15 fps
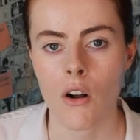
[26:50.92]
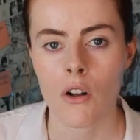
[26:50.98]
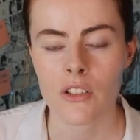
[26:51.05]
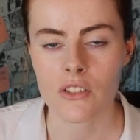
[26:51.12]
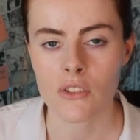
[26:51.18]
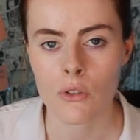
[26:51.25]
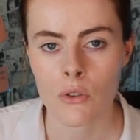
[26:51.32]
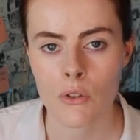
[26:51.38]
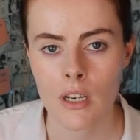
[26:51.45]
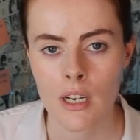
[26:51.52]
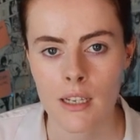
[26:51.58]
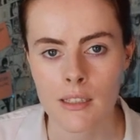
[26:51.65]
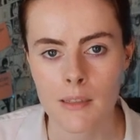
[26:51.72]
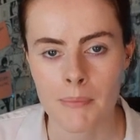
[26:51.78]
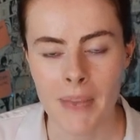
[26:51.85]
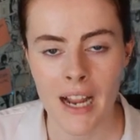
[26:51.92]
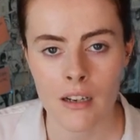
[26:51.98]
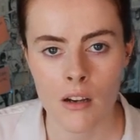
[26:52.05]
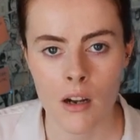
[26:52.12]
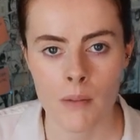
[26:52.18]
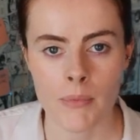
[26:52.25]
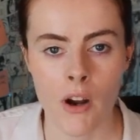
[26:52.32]
Also, the
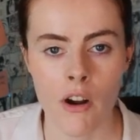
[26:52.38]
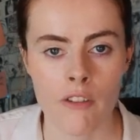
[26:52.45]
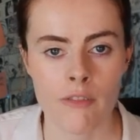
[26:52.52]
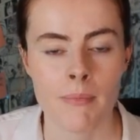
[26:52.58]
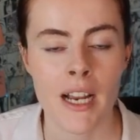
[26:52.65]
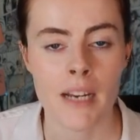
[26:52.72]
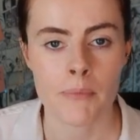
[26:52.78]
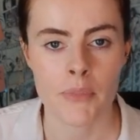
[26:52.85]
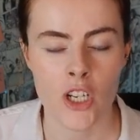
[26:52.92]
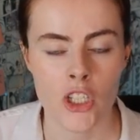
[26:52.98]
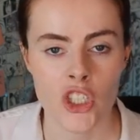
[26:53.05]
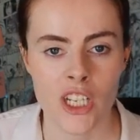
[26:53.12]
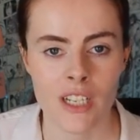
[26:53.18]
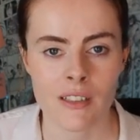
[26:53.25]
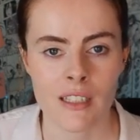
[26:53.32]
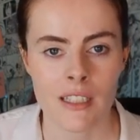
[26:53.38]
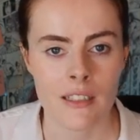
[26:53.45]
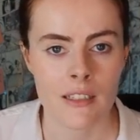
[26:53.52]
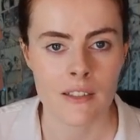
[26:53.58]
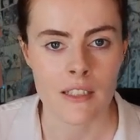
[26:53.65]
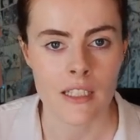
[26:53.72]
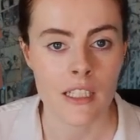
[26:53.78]
backup of my project
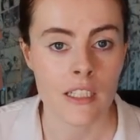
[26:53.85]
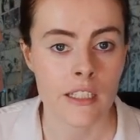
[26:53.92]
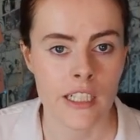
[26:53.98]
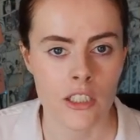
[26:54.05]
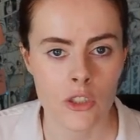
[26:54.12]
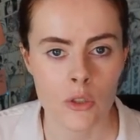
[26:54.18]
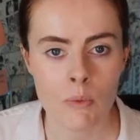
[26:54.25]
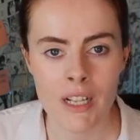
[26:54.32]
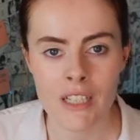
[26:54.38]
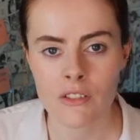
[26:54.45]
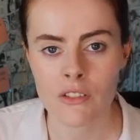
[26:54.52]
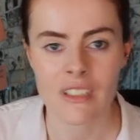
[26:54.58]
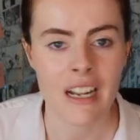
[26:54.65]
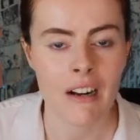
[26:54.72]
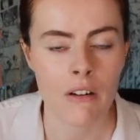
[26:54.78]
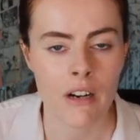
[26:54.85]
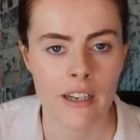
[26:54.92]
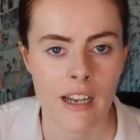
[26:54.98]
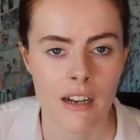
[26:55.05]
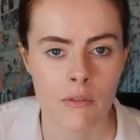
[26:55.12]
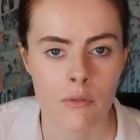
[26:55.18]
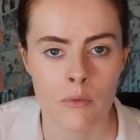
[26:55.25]
is in there as well. So now I
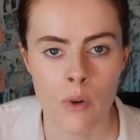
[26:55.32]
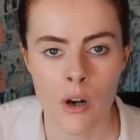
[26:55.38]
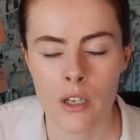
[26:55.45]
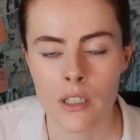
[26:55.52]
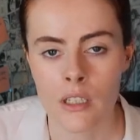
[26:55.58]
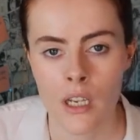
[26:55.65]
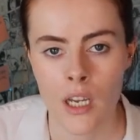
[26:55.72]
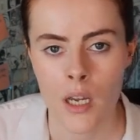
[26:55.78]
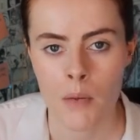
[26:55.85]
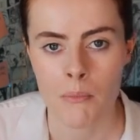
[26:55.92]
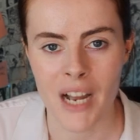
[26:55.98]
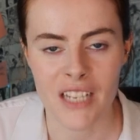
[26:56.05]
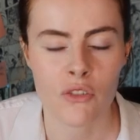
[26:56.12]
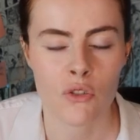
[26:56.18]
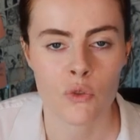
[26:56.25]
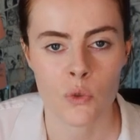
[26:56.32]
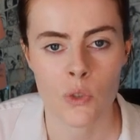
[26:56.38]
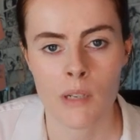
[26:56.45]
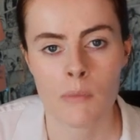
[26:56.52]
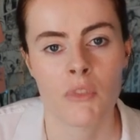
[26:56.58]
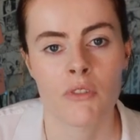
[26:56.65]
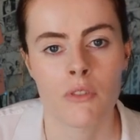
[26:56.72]
have one
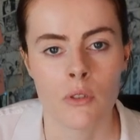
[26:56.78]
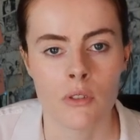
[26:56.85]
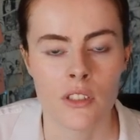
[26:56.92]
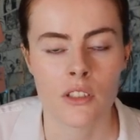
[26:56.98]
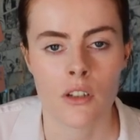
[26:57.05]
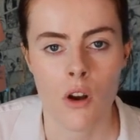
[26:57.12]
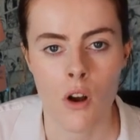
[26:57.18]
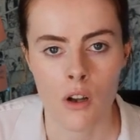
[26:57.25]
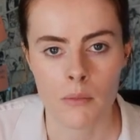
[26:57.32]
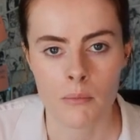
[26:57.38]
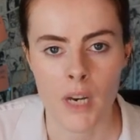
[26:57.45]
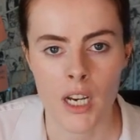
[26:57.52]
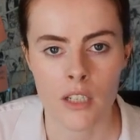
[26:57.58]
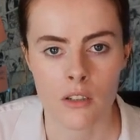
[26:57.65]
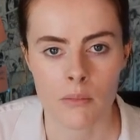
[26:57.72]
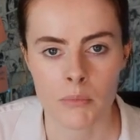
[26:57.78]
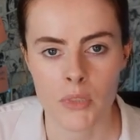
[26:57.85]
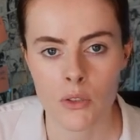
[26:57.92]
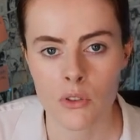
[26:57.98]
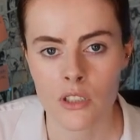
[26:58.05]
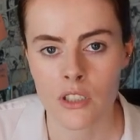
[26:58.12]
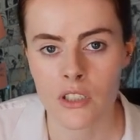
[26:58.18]
Manuscript folder on my
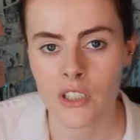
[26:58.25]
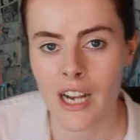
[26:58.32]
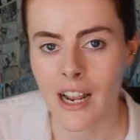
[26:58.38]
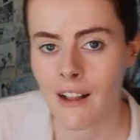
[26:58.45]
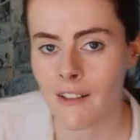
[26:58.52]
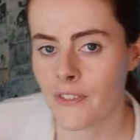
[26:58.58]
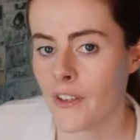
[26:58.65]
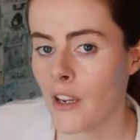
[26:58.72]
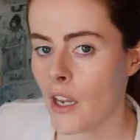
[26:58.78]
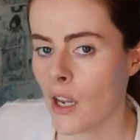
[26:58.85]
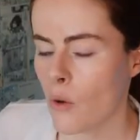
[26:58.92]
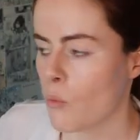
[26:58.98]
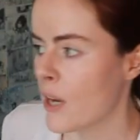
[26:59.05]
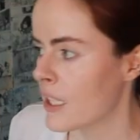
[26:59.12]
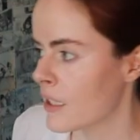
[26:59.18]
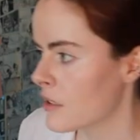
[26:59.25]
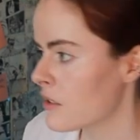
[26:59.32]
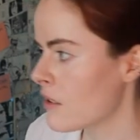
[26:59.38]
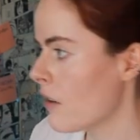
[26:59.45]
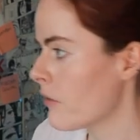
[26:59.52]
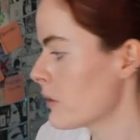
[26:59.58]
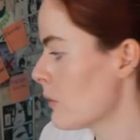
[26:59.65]
computer, and when the
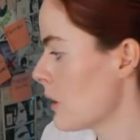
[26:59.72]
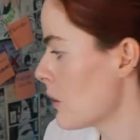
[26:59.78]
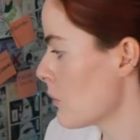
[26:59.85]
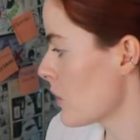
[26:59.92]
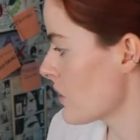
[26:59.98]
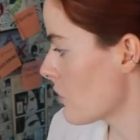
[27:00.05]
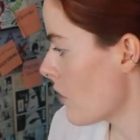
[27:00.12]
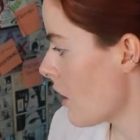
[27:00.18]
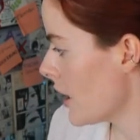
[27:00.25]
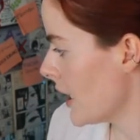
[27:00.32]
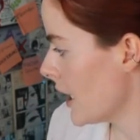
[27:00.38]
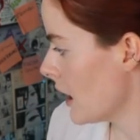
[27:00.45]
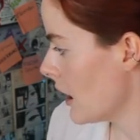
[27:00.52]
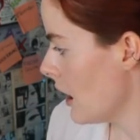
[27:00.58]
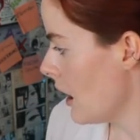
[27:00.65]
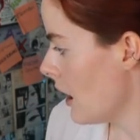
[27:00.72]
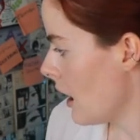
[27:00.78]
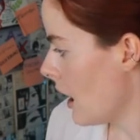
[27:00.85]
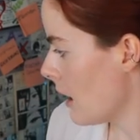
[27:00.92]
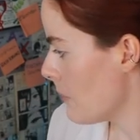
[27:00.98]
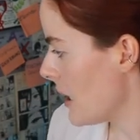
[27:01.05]
software was running, I